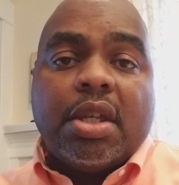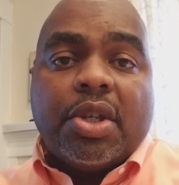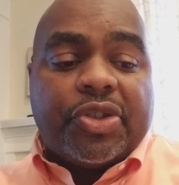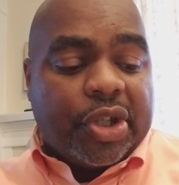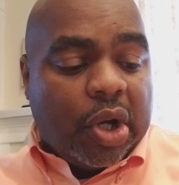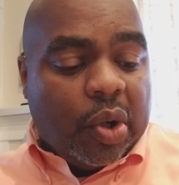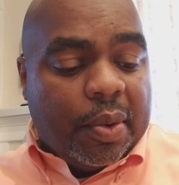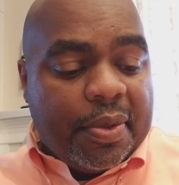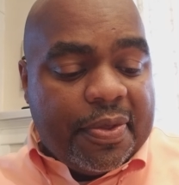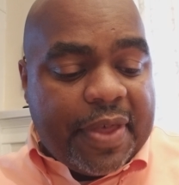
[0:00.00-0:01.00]

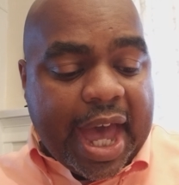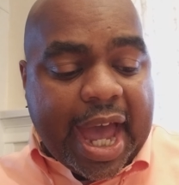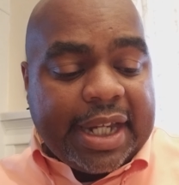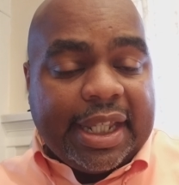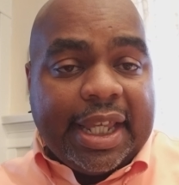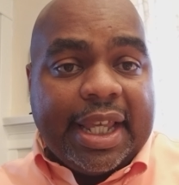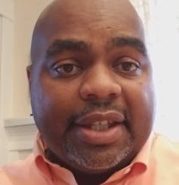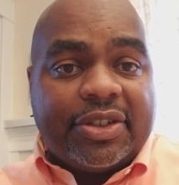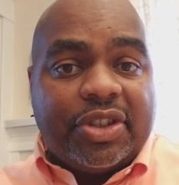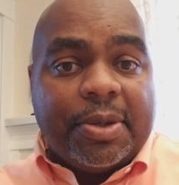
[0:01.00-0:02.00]
So that
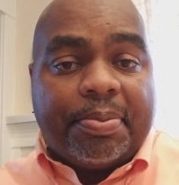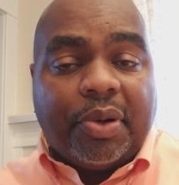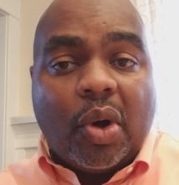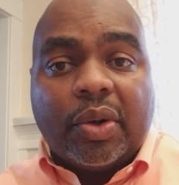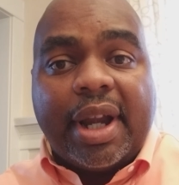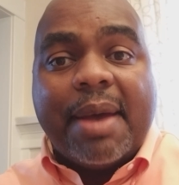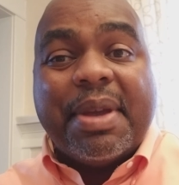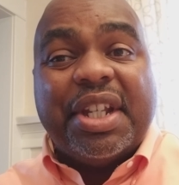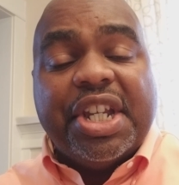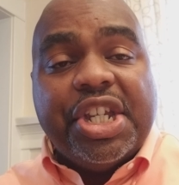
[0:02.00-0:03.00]
is the program
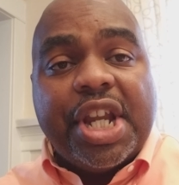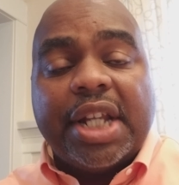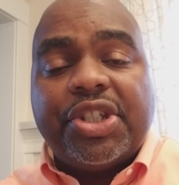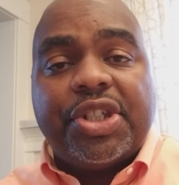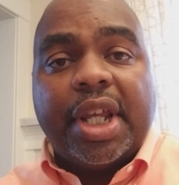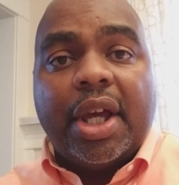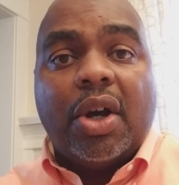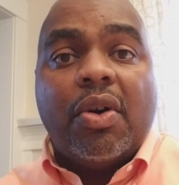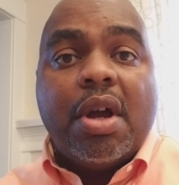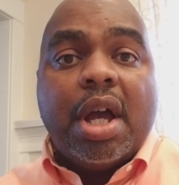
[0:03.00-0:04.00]
in a
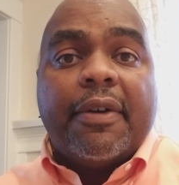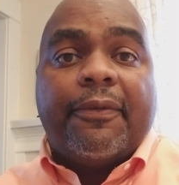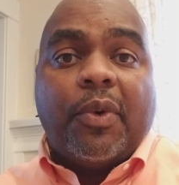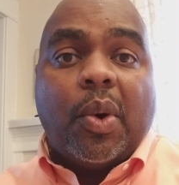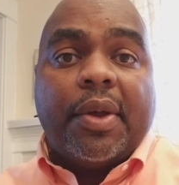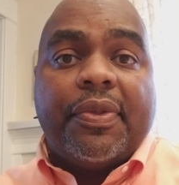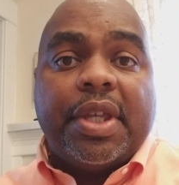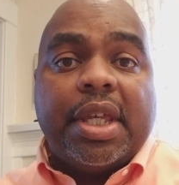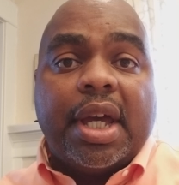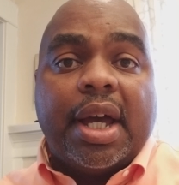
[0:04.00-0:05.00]
nutshell for
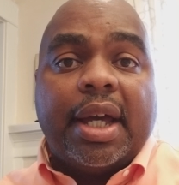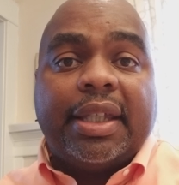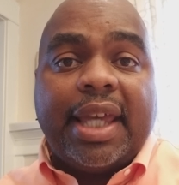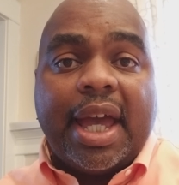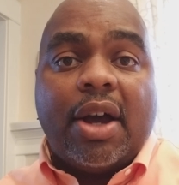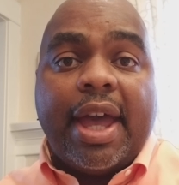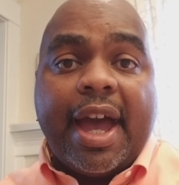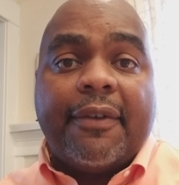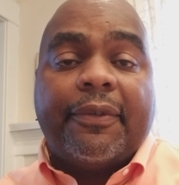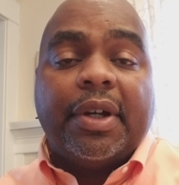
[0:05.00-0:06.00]
the Cal
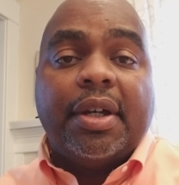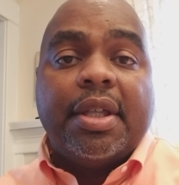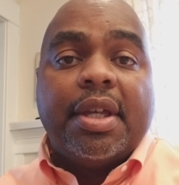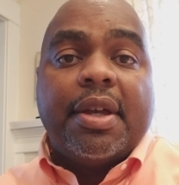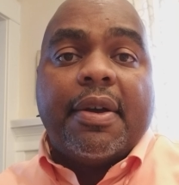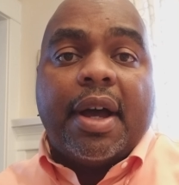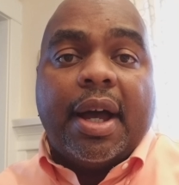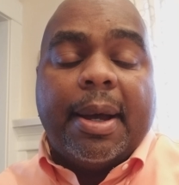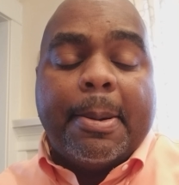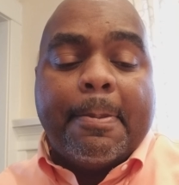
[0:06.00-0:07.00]
HAFA
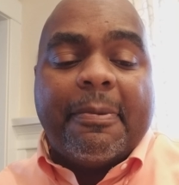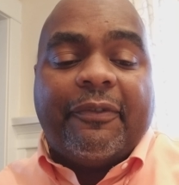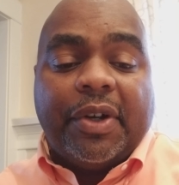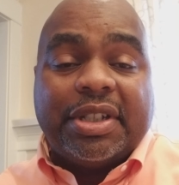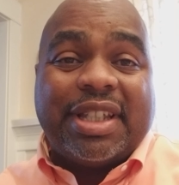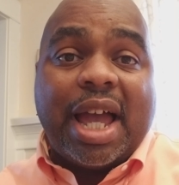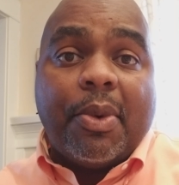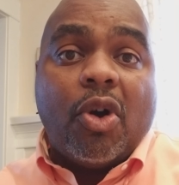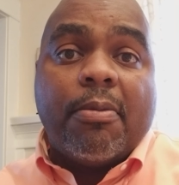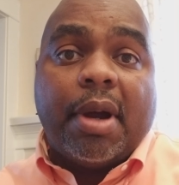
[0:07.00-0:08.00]
First Time
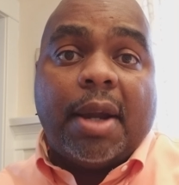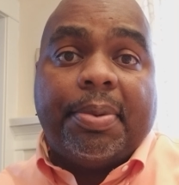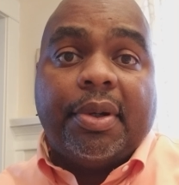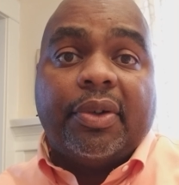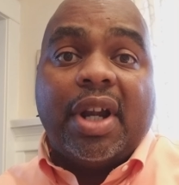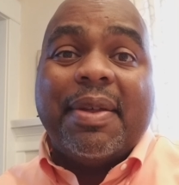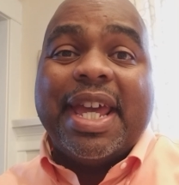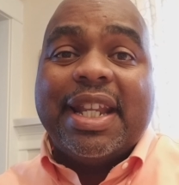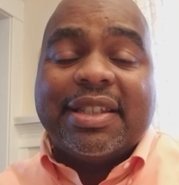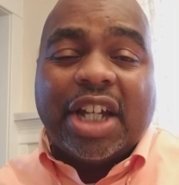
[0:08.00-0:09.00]
Homebuyer Program.
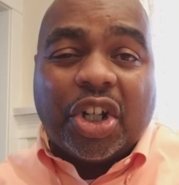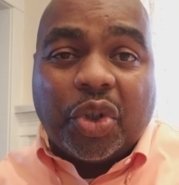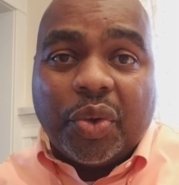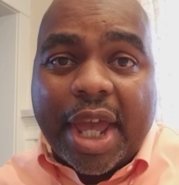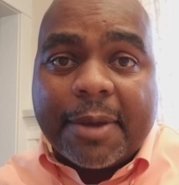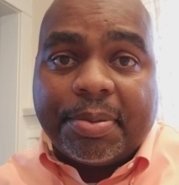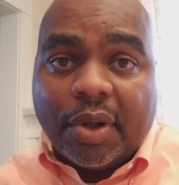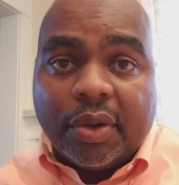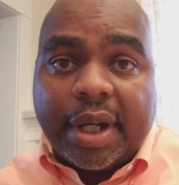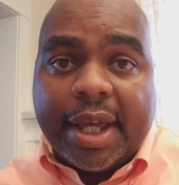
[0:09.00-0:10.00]
It is a great
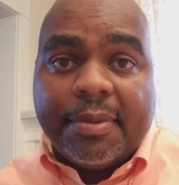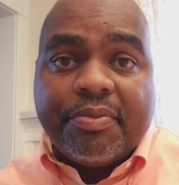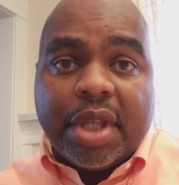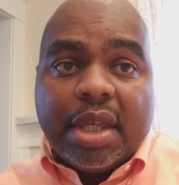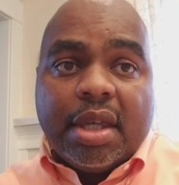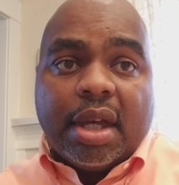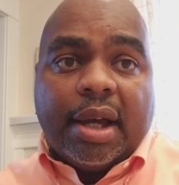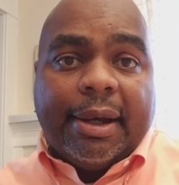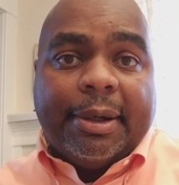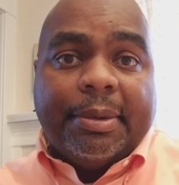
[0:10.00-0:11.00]
program.
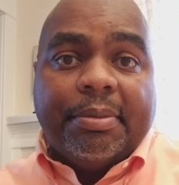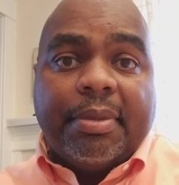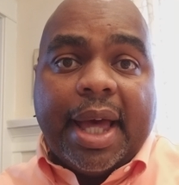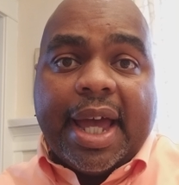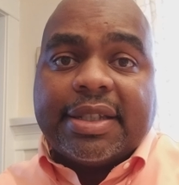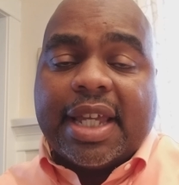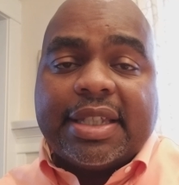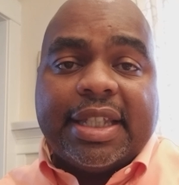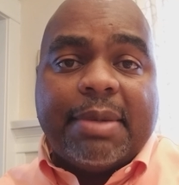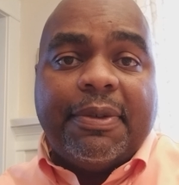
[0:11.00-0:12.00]
As I
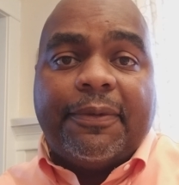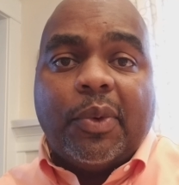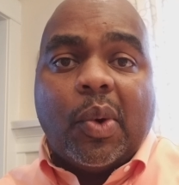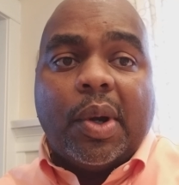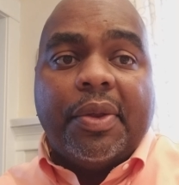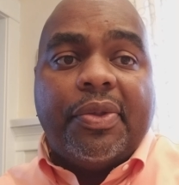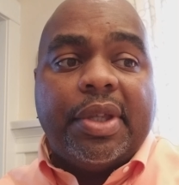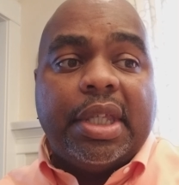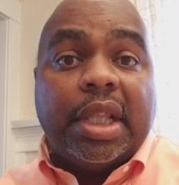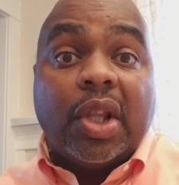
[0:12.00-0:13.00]
said before,
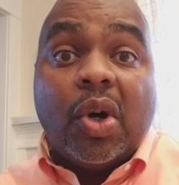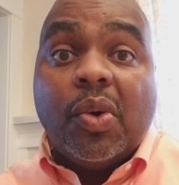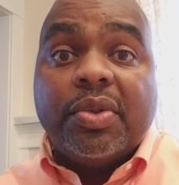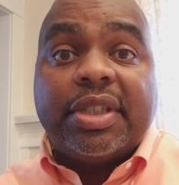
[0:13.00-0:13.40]
the loans